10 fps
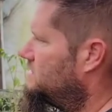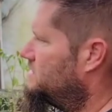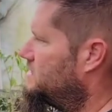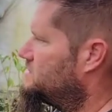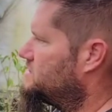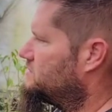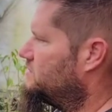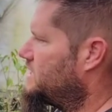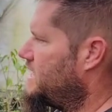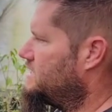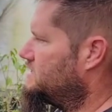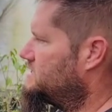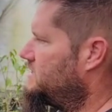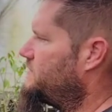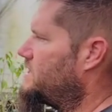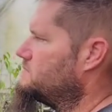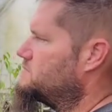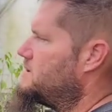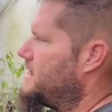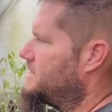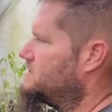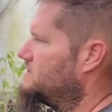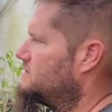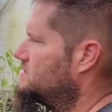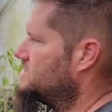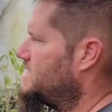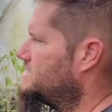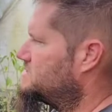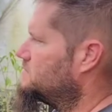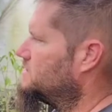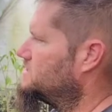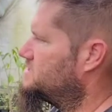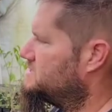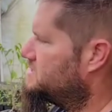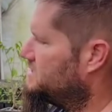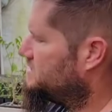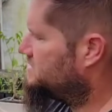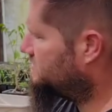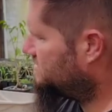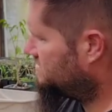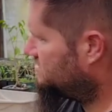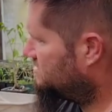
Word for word: And then I'll just look at it and see if it comes back, because it has some elasticity to it.